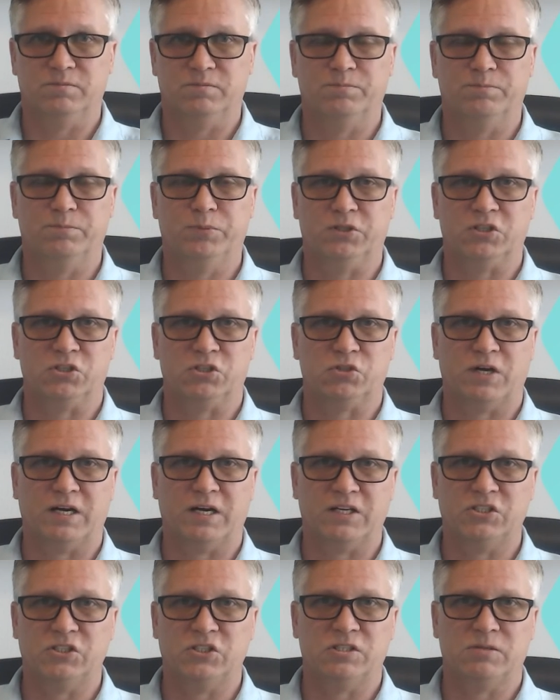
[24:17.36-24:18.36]
put the
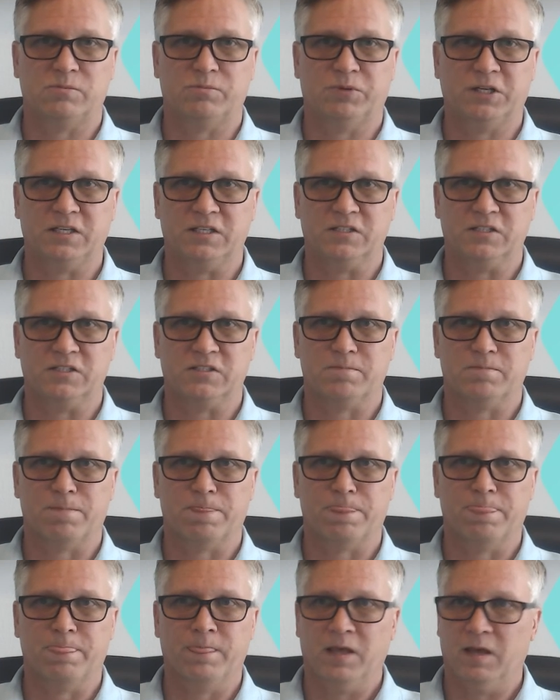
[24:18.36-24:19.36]
strategies in place
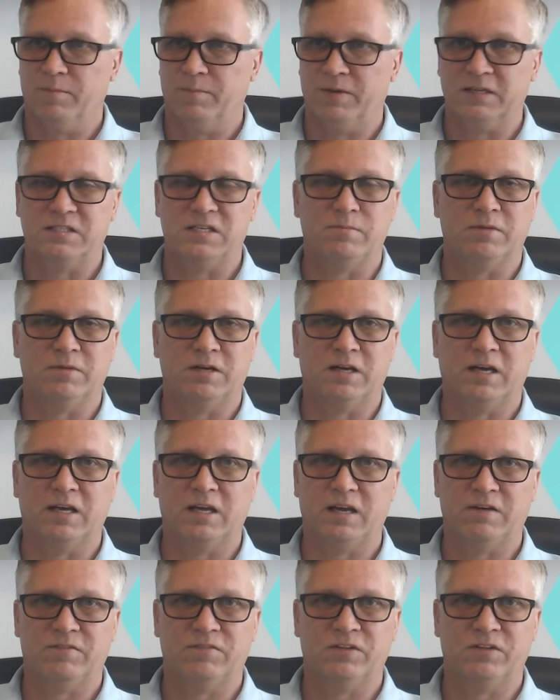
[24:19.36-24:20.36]
my team and i
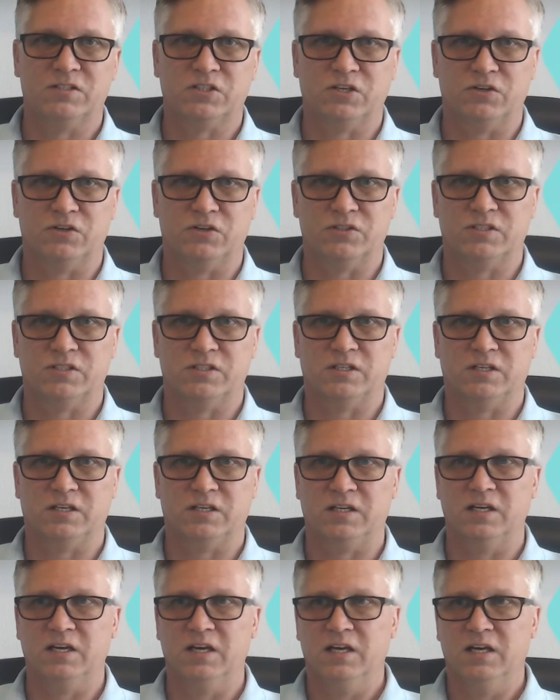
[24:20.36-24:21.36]
have the skills and
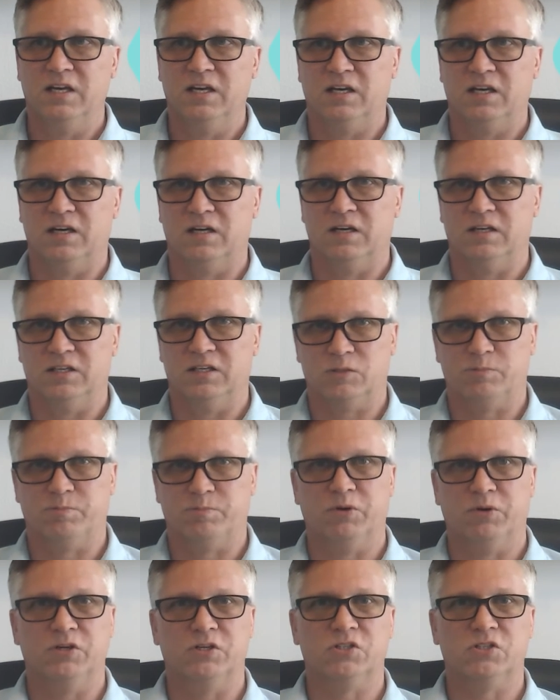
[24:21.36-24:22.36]
the uh,
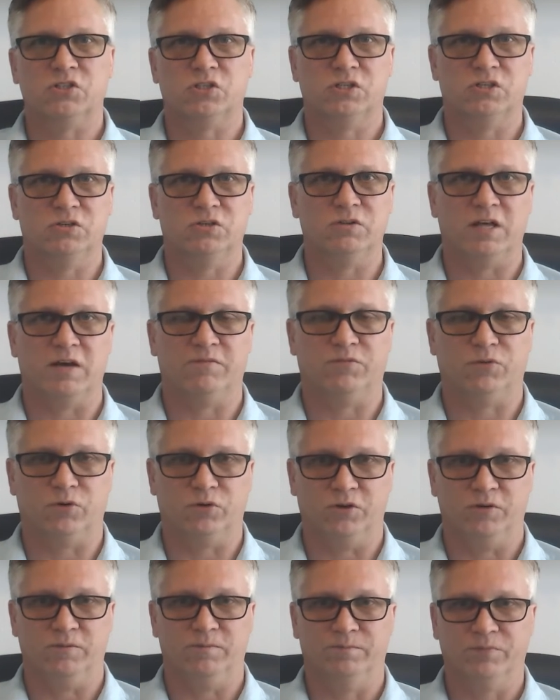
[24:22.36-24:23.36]
experience to do that for
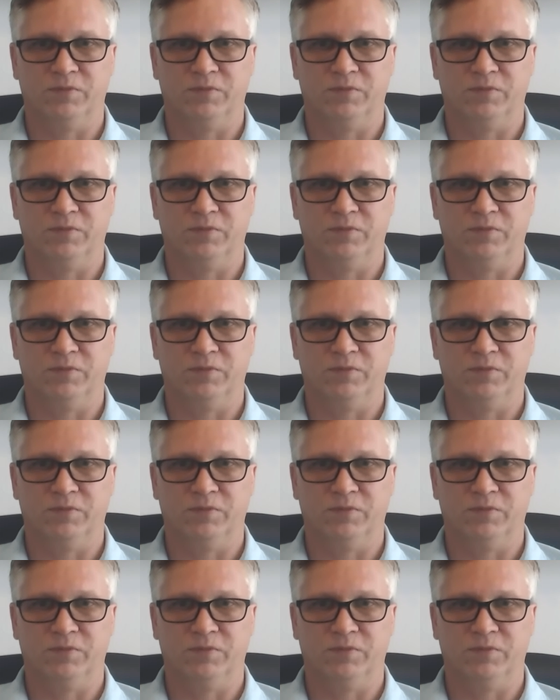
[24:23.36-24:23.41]
you.